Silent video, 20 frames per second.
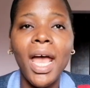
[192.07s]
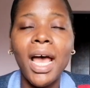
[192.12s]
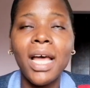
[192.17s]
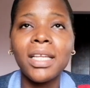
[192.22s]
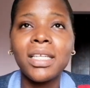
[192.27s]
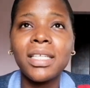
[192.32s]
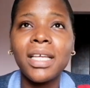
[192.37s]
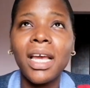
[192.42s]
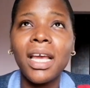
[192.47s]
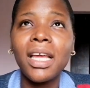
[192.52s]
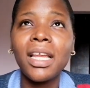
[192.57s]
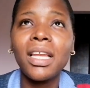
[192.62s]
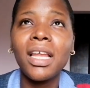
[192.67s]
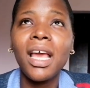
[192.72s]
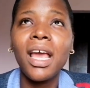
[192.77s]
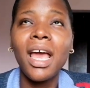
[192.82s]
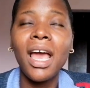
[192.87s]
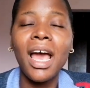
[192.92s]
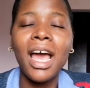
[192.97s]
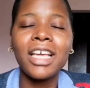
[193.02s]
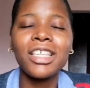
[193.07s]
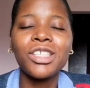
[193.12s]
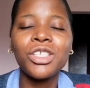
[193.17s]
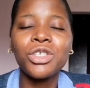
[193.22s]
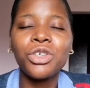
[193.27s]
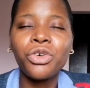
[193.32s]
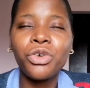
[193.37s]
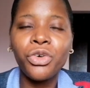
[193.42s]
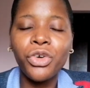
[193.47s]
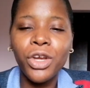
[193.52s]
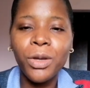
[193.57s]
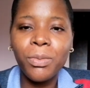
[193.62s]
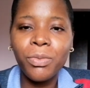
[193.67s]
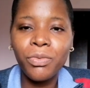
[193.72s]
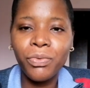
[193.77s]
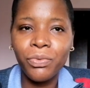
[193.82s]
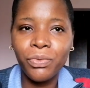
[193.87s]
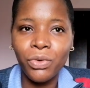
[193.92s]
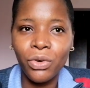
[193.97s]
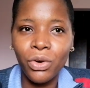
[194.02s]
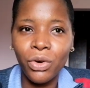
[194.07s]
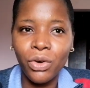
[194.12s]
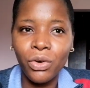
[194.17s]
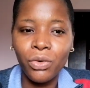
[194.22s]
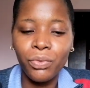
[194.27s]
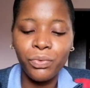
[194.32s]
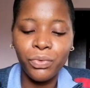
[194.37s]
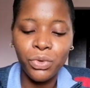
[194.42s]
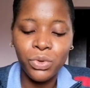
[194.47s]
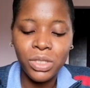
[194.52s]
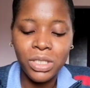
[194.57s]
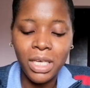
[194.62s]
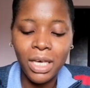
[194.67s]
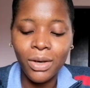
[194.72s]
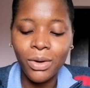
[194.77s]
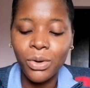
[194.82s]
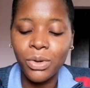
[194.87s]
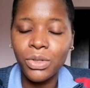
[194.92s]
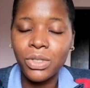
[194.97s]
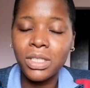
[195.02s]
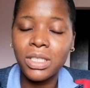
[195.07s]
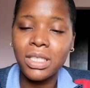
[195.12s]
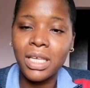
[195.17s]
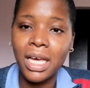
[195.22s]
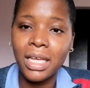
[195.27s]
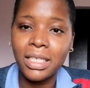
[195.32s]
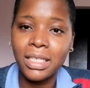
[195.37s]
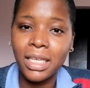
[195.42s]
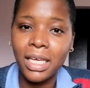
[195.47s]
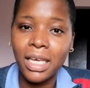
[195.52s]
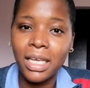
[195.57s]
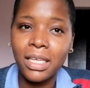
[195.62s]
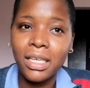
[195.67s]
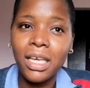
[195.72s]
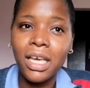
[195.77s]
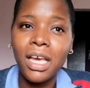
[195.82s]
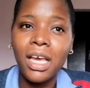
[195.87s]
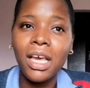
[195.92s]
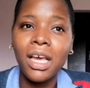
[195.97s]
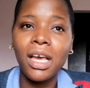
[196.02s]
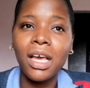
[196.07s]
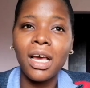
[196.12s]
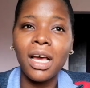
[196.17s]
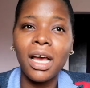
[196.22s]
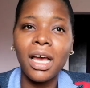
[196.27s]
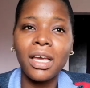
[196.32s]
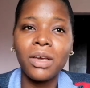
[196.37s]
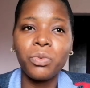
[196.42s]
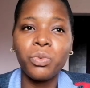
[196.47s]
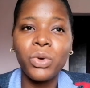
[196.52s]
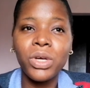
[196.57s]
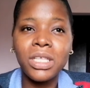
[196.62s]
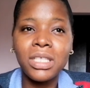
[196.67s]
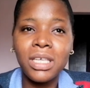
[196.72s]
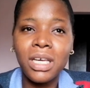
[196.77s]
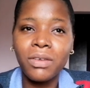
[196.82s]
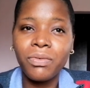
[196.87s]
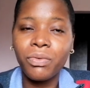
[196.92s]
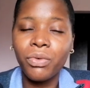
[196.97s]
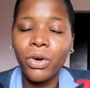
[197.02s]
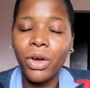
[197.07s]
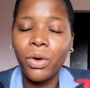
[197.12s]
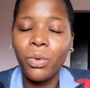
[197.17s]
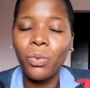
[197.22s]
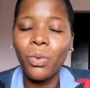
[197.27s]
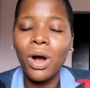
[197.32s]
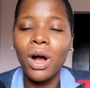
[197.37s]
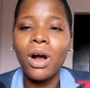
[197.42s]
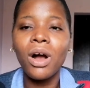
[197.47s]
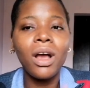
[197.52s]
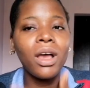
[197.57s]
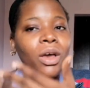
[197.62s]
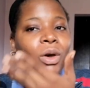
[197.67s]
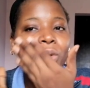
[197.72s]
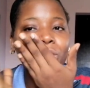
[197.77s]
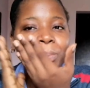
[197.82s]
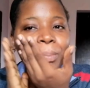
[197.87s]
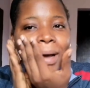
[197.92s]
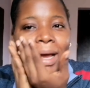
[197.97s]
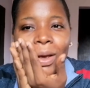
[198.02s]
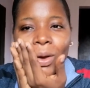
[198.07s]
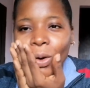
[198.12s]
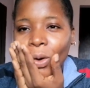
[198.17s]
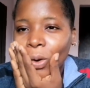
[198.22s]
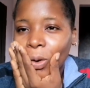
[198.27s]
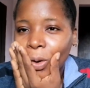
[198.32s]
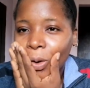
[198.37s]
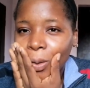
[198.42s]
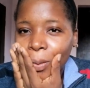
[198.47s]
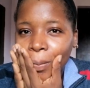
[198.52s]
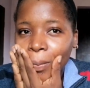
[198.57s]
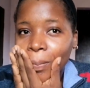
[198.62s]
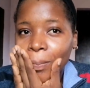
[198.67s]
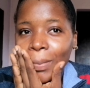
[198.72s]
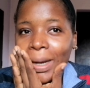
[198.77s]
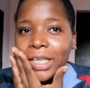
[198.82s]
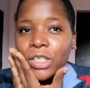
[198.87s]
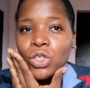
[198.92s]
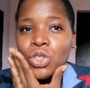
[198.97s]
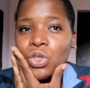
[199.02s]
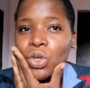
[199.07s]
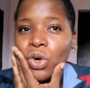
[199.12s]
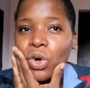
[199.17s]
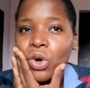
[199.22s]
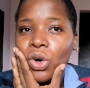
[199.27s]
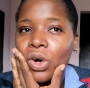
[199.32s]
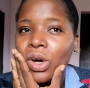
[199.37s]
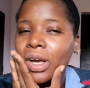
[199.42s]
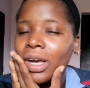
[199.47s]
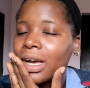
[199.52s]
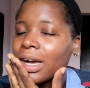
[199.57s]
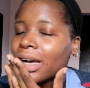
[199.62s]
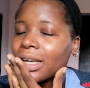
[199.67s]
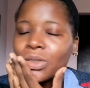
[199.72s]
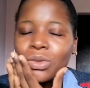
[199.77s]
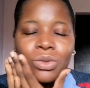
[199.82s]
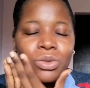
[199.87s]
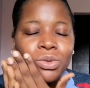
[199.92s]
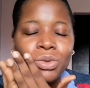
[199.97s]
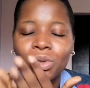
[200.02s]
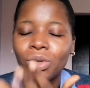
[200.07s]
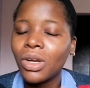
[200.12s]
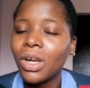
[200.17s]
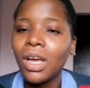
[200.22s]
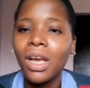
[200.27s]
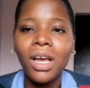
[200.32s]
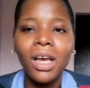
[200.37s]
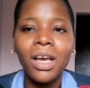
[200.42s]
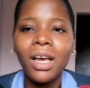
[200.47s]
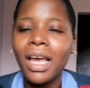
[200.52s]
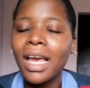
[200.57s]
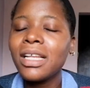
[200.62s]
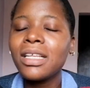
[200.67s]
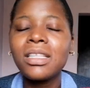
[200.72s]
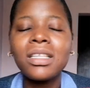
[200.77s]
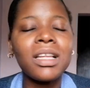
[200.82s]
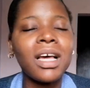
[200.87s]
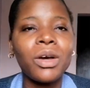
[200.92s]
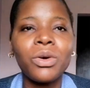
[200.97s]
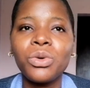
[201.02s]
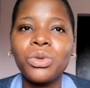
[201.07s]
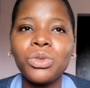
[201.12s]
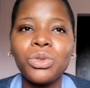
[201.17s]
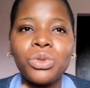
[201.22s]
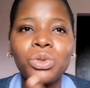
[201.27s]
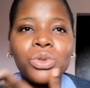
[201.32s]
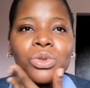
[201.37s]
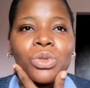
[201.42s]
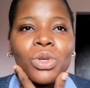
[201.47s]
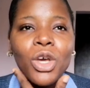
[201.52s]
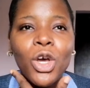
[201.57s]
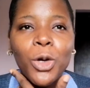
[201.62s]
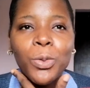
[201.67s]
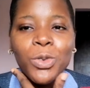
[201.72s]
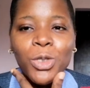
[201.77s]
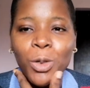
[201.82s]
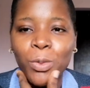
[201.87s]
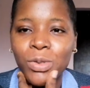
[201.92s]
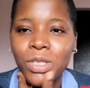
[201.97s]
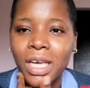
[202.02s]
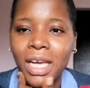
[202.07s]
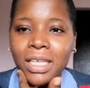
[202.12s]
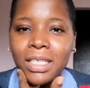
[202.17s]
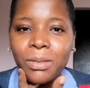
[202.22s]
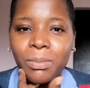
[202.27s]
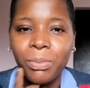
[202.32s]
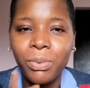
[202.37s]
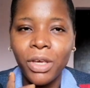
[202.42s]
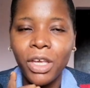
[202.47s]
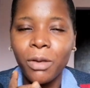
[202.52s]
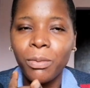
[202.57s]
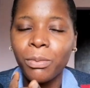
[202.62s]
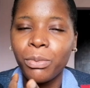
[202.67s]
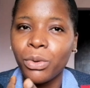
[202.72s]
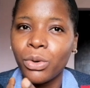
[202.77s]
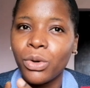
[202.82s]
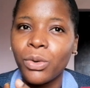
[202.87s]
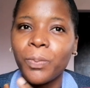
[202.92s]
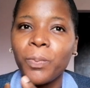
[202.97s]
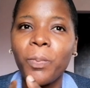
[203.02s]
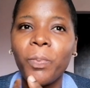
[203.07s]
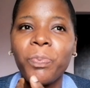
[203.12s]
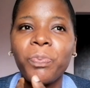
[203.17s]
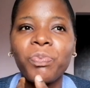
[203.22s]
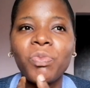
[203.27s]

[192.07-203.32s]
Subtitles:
And then I screamed for a few seconds, and then I waited for a while, held my gum, my jaw, I don't know, anything I could do to help subside the pain. But